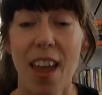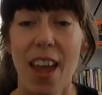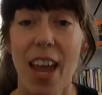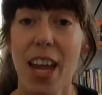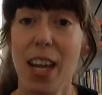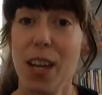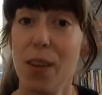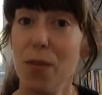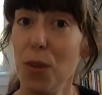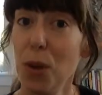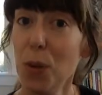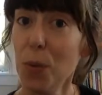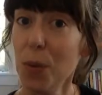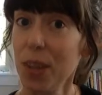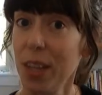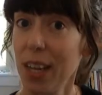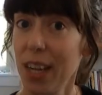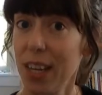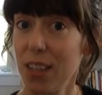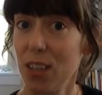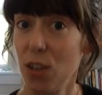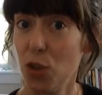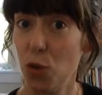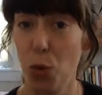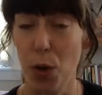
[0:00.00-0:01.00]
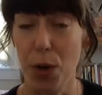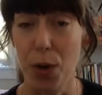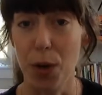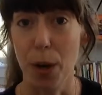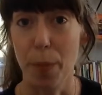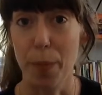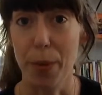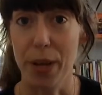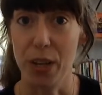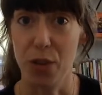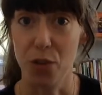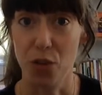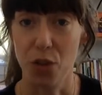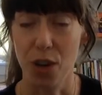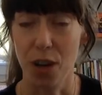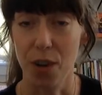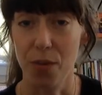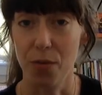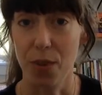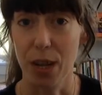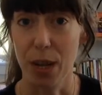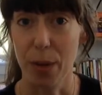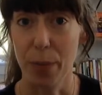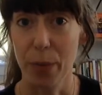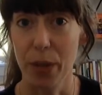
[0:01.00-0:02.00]
And if you would like to join our
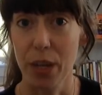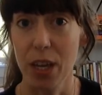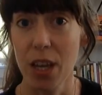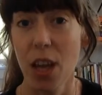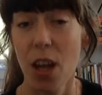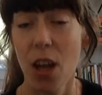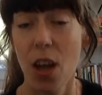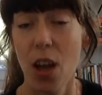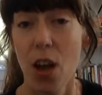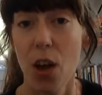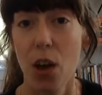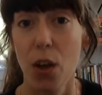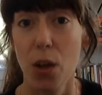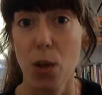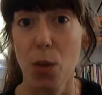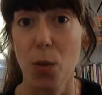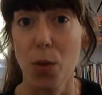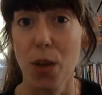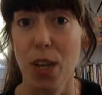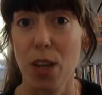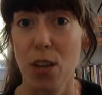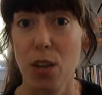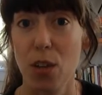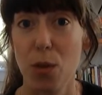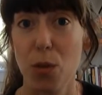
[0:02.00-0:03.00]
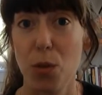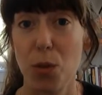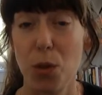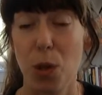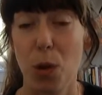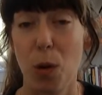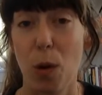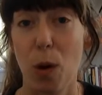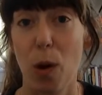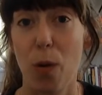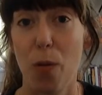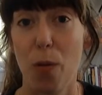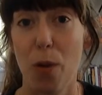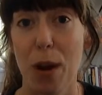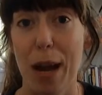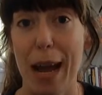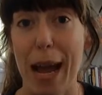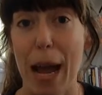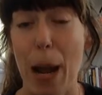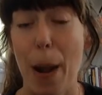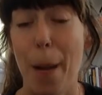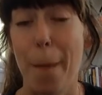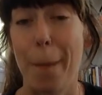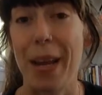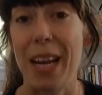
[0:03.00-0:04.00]
Patreon family, you can do so over
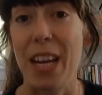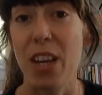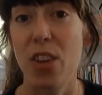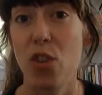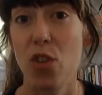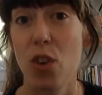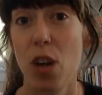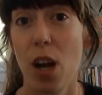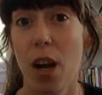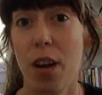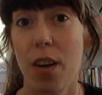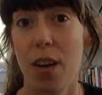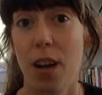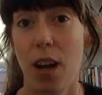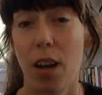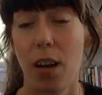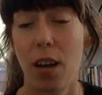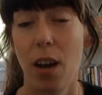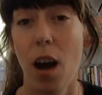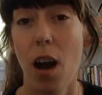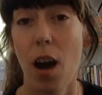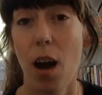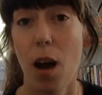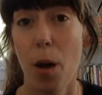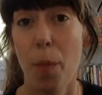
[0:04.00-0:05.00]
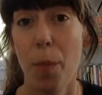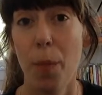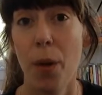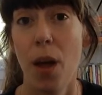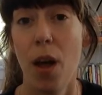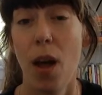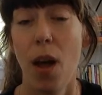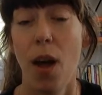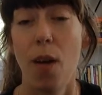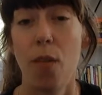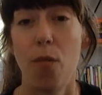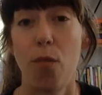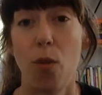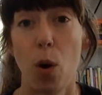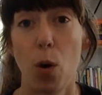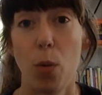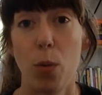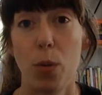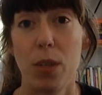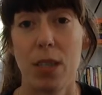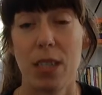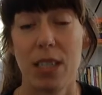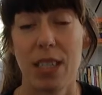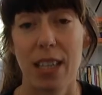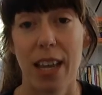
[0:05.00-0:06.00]
at
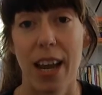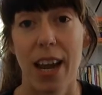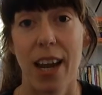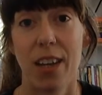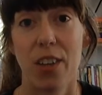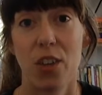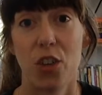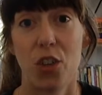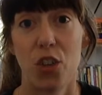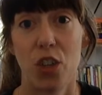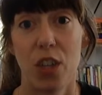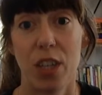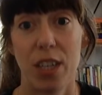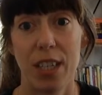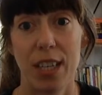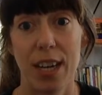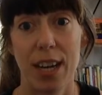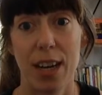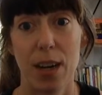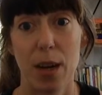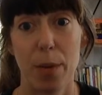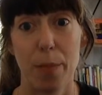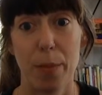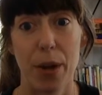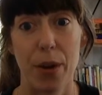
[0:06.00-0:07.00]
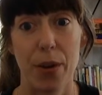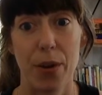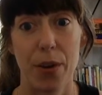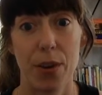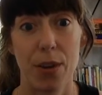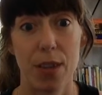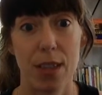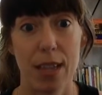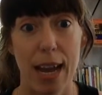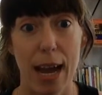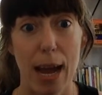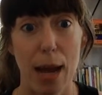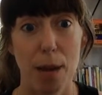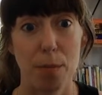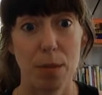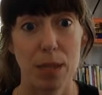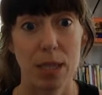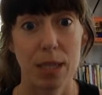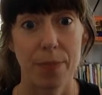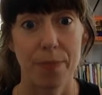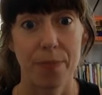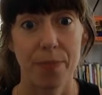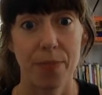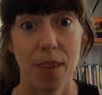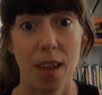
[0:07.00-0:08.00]
patreon.com/Tarah Benner
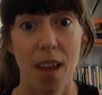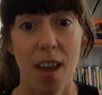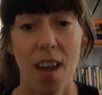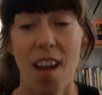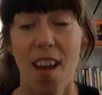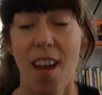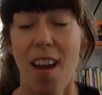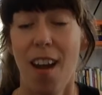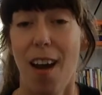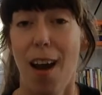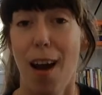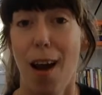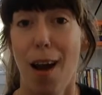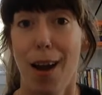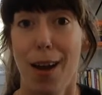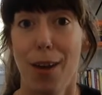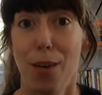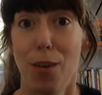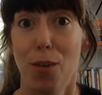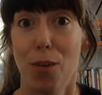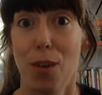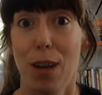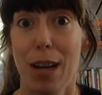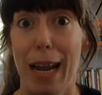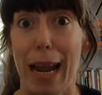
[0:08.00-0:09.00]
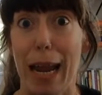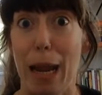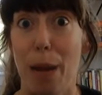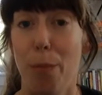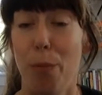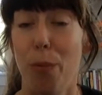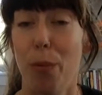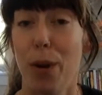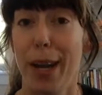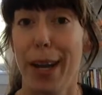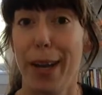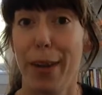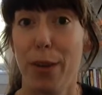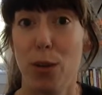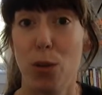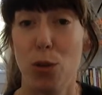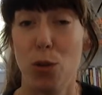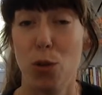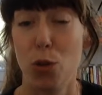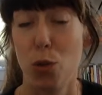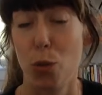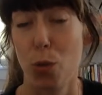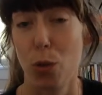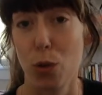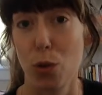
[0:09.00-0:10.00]
Labs. I create a brand new
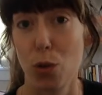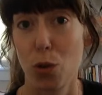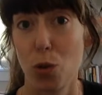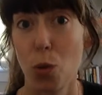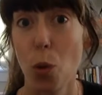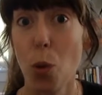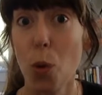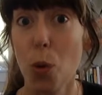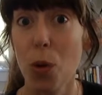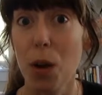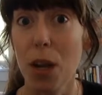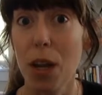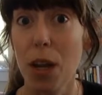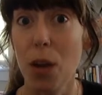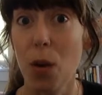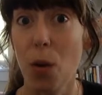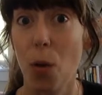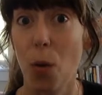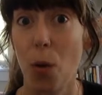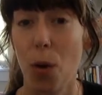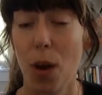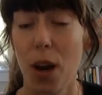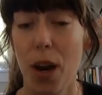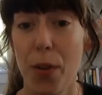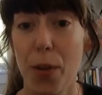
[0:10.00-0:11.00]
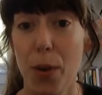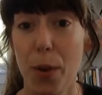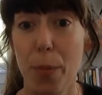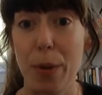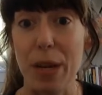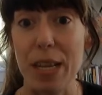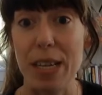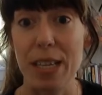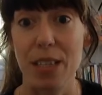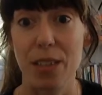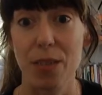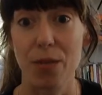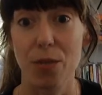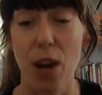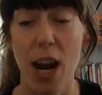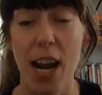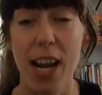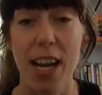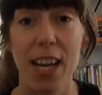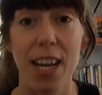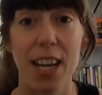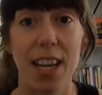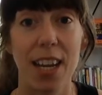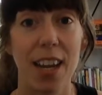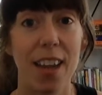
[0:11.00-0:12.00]
short story or other piece of
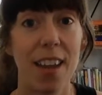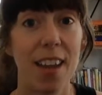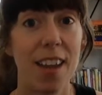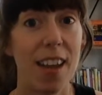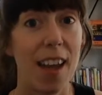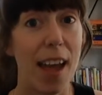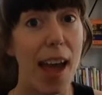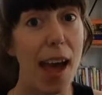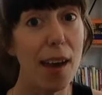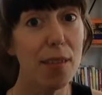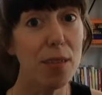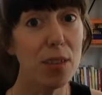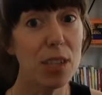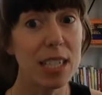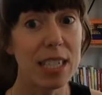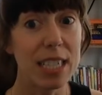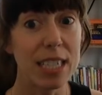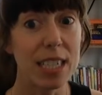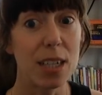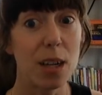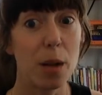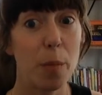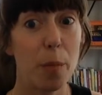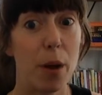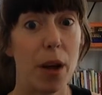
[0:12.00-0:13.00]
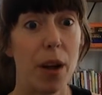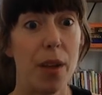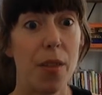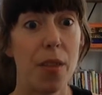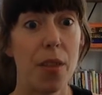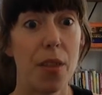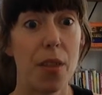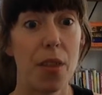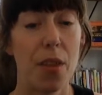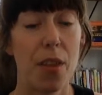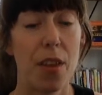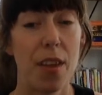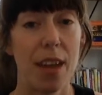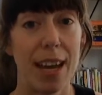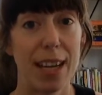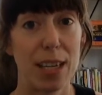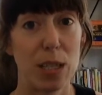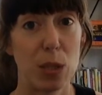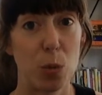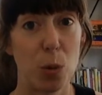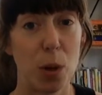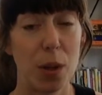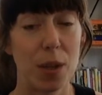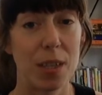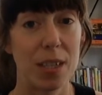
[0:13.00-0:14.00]
writing every single month,
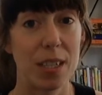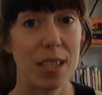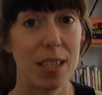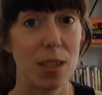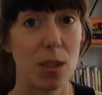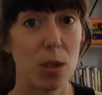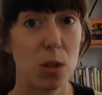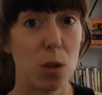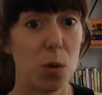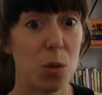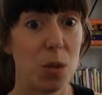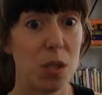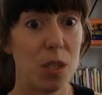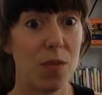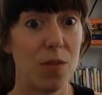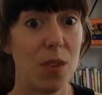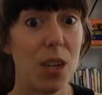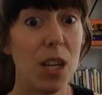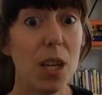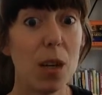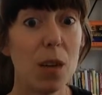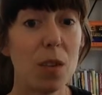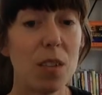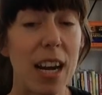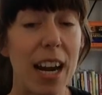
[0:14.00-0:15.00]
as well as an exclusive video